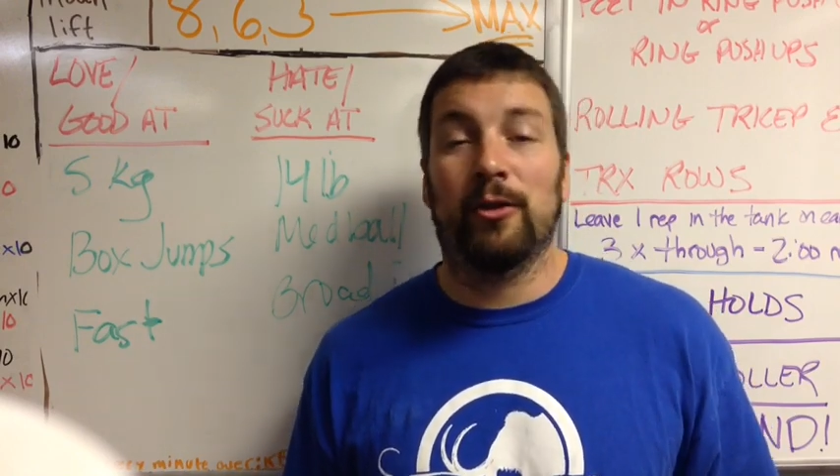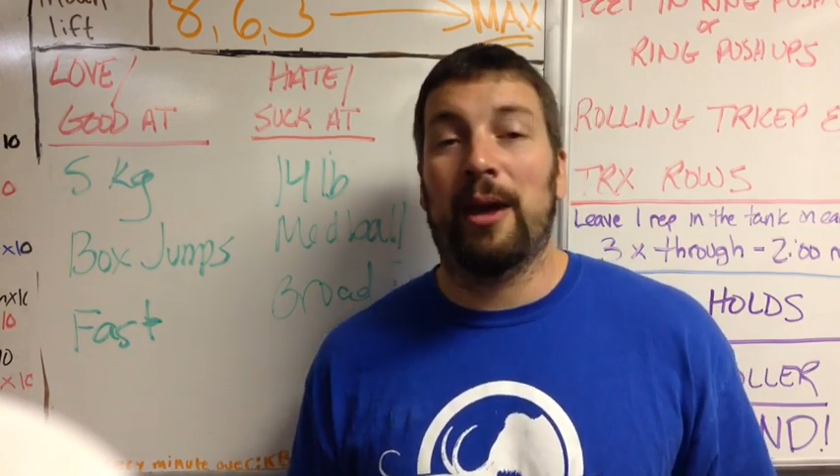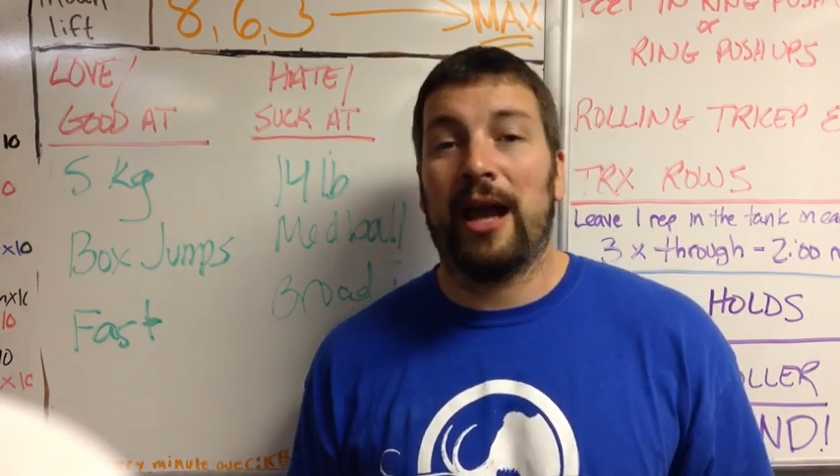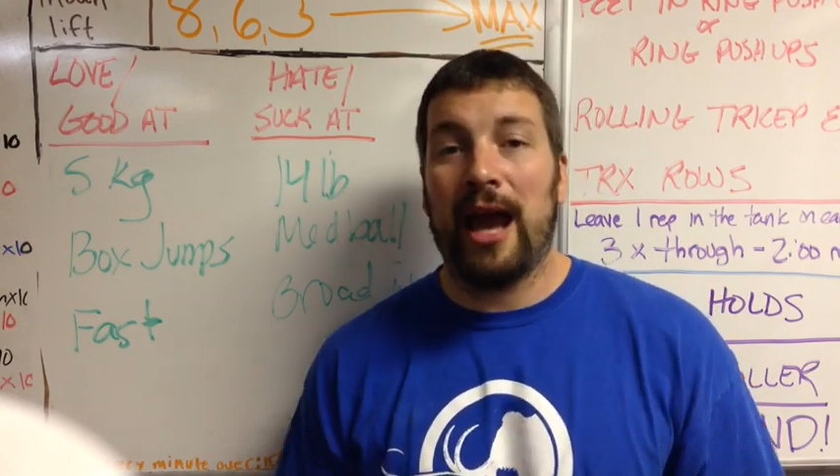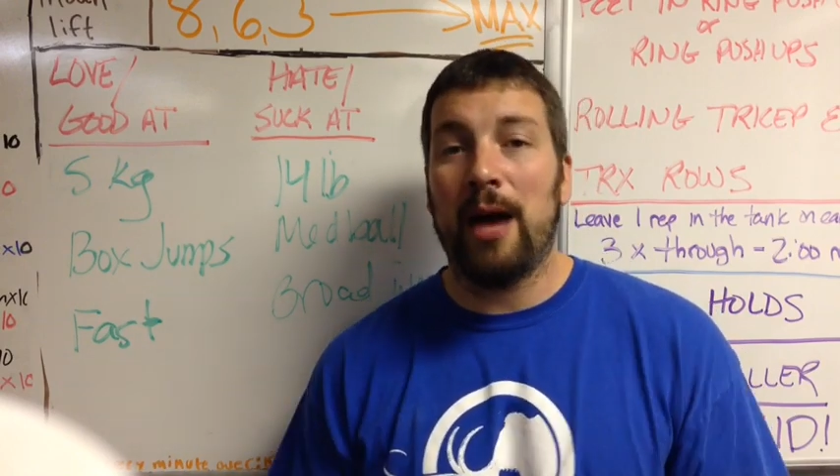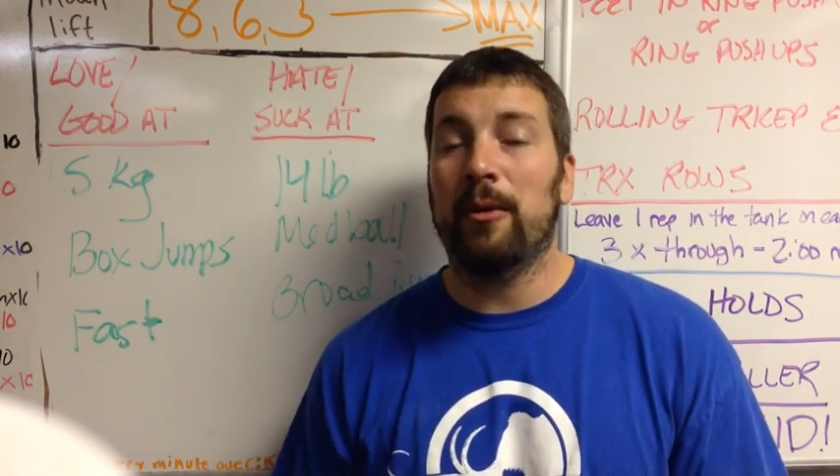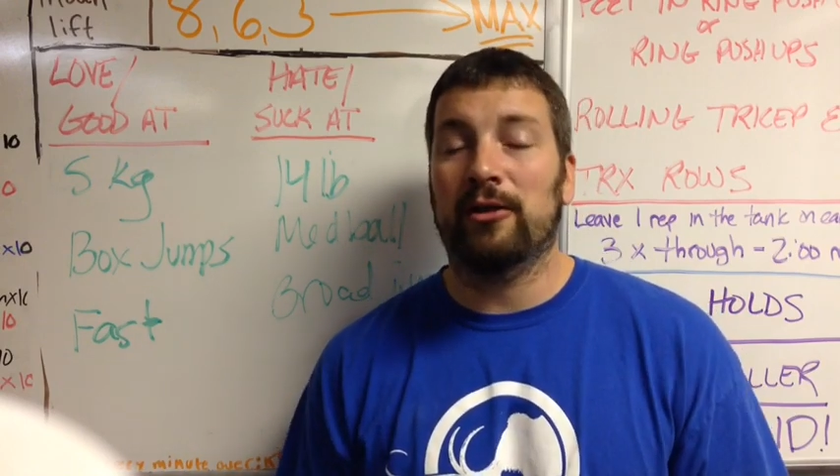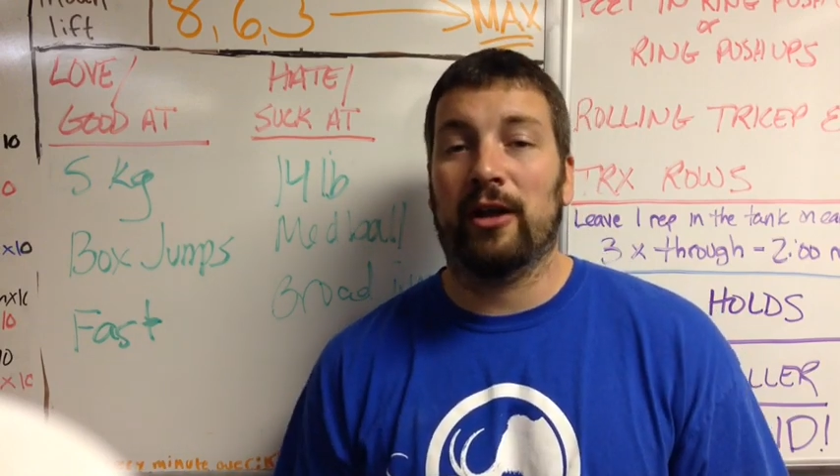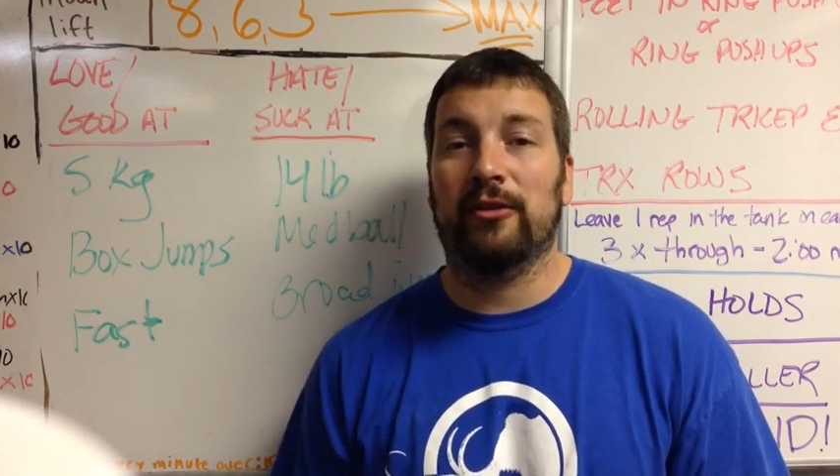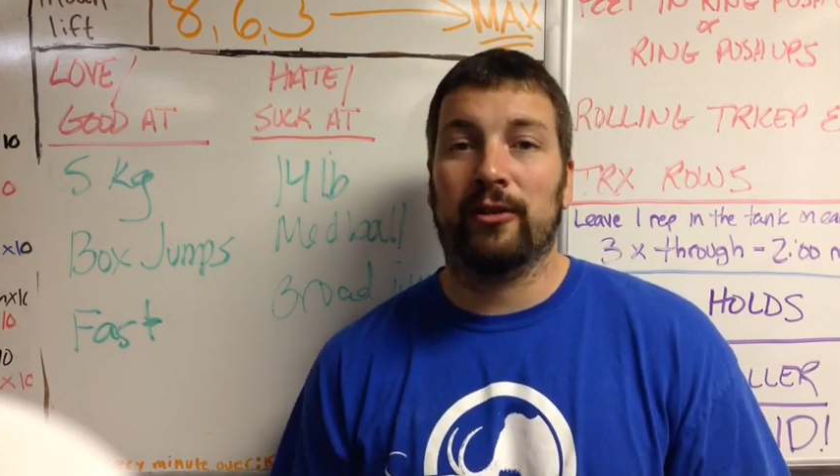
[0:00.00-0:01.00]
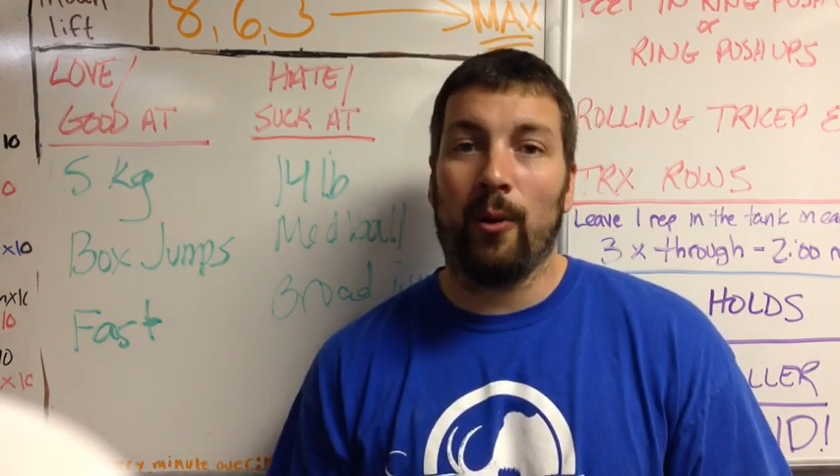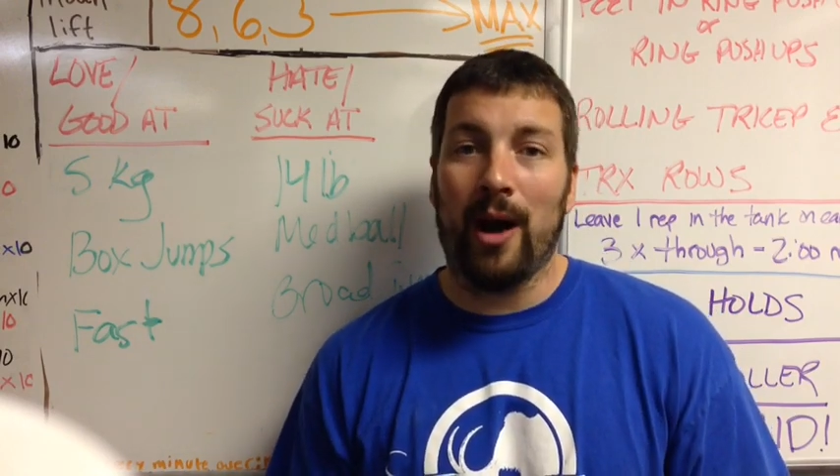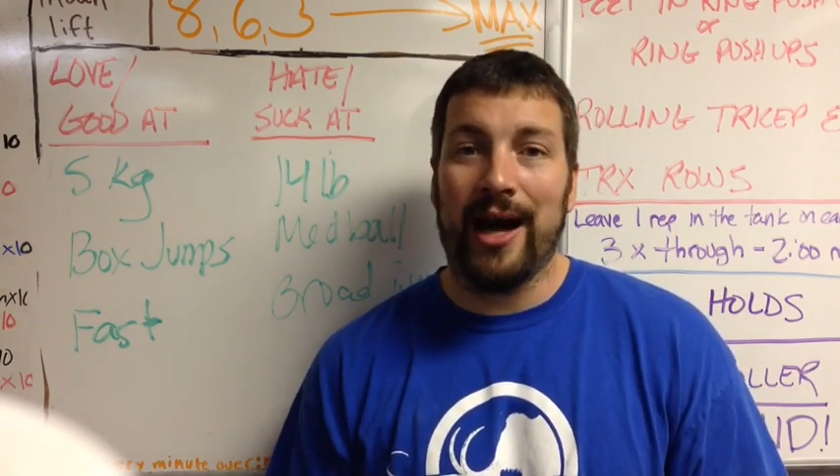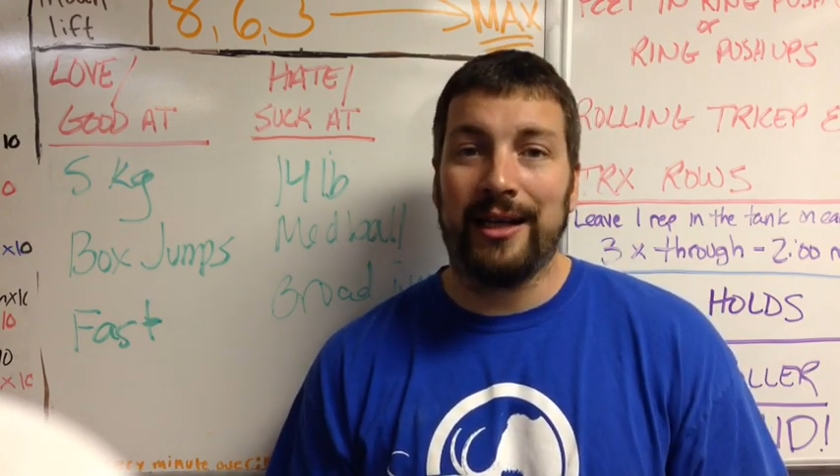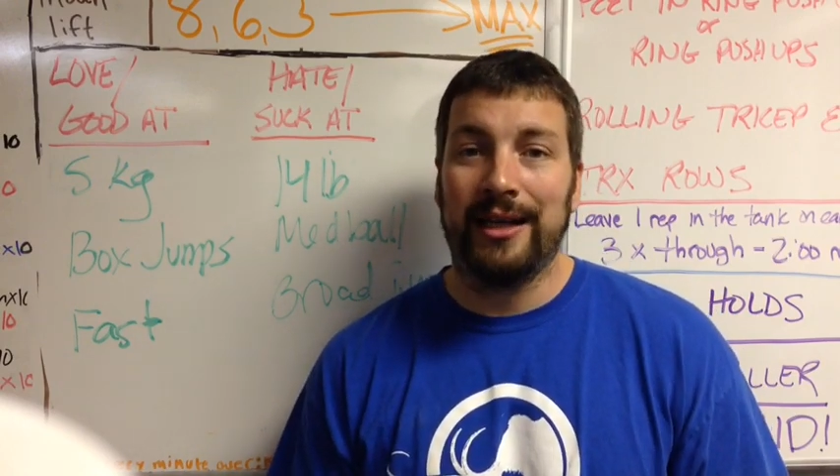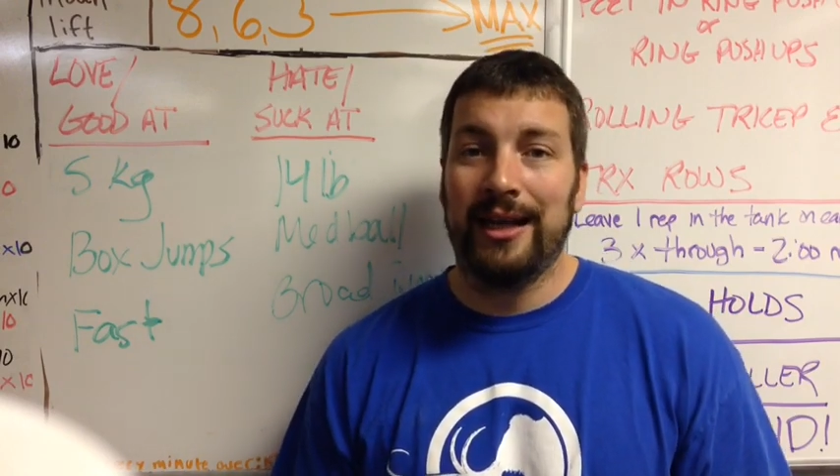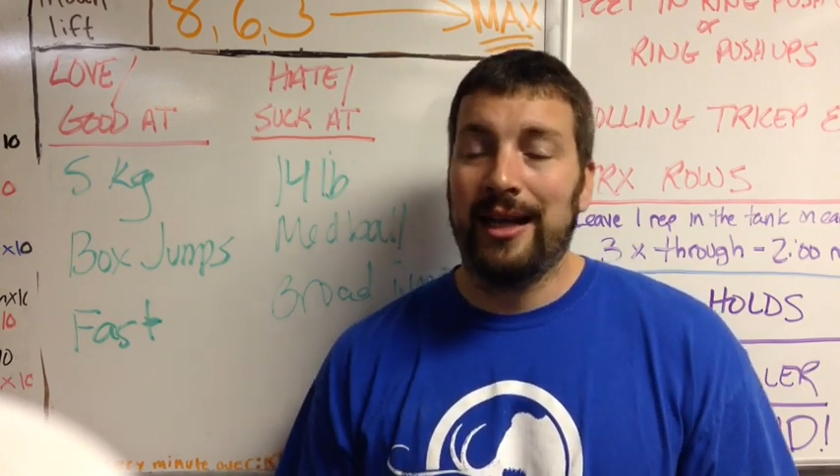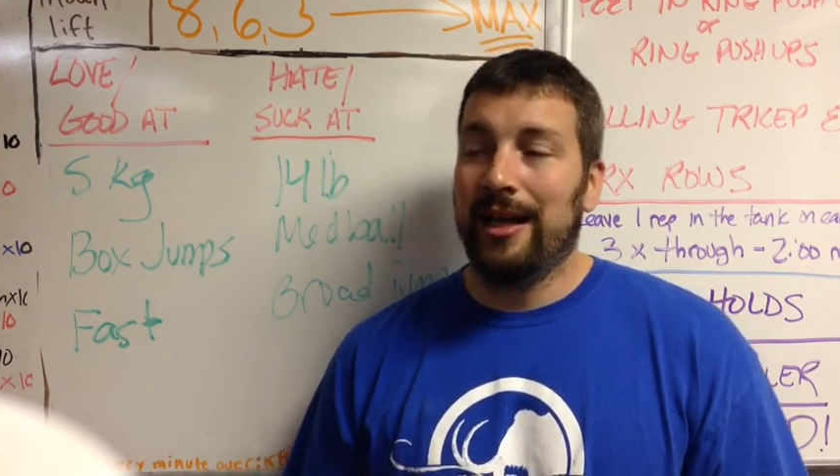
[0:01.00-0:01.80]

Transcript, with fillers: No matter how much I squat,